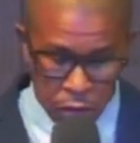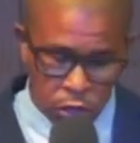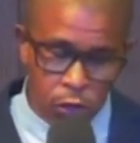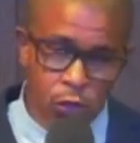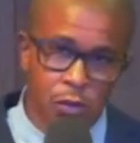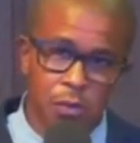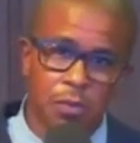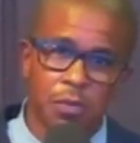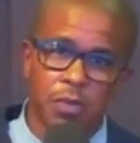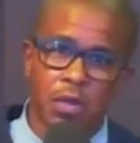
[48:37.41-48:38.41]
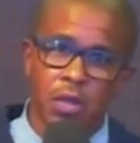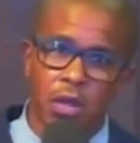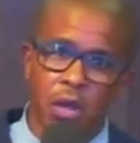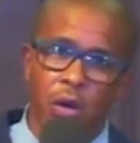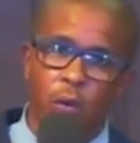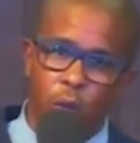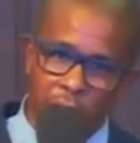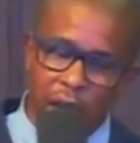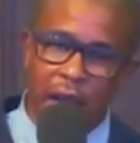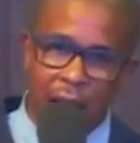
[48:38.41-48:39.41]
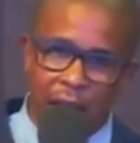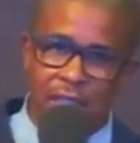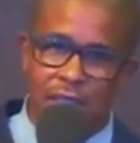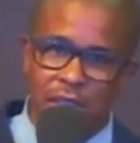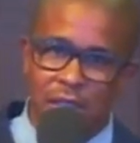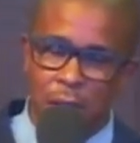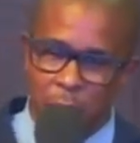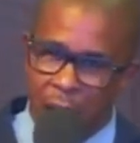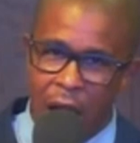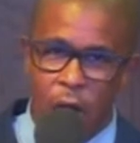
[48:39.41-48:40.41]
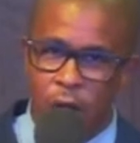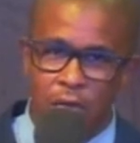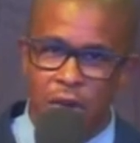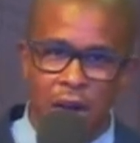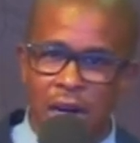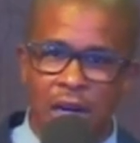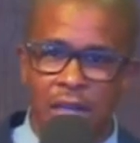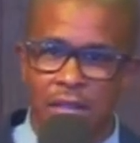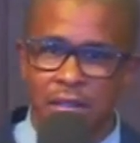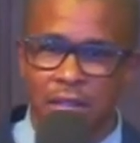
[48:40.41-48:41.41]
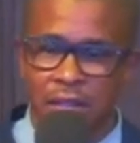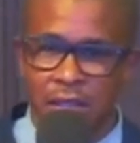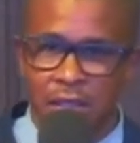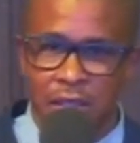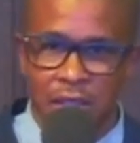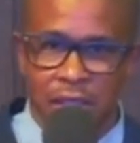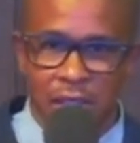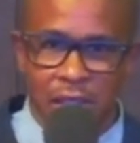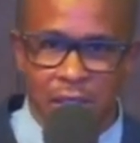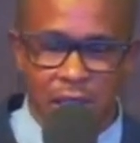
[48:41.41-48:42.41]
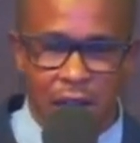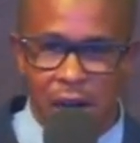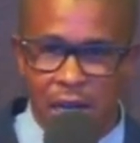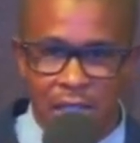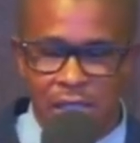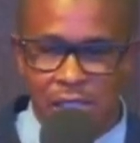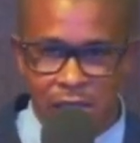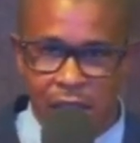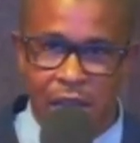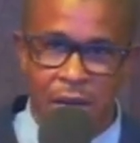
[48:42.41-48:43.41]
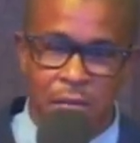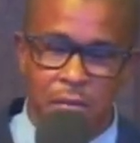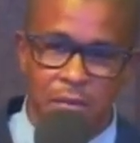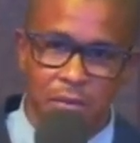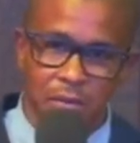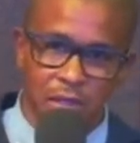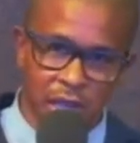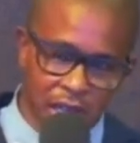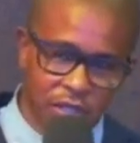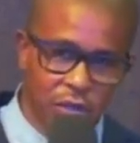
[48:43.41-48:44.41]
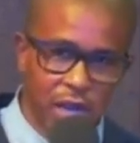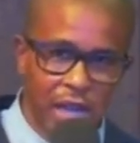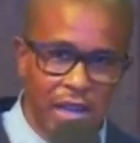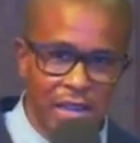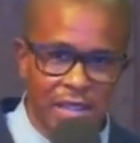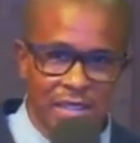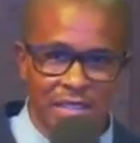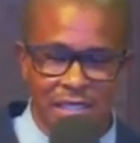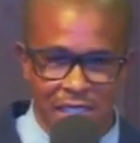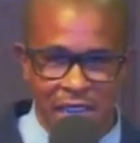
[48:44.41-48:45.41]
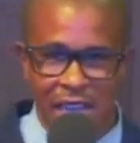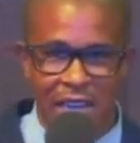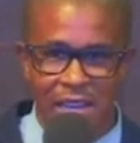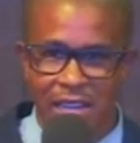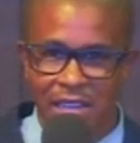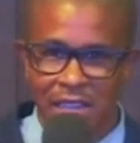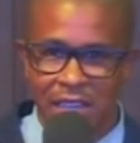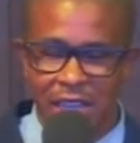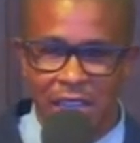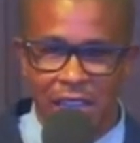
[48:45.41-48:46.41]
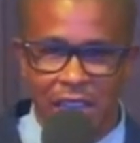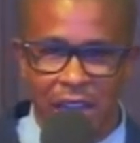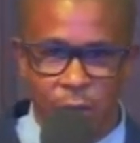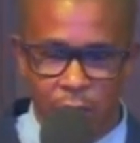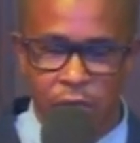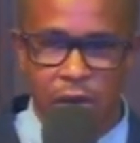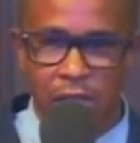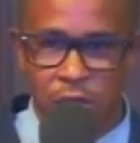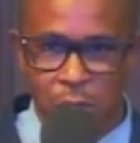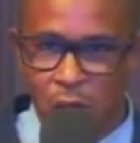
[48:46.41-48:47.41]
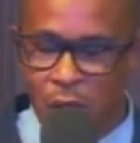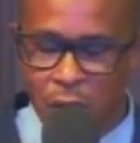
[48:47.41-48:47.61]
Two, recognize the power of God. God is the same yesterday, today, and gratefully tomorrow.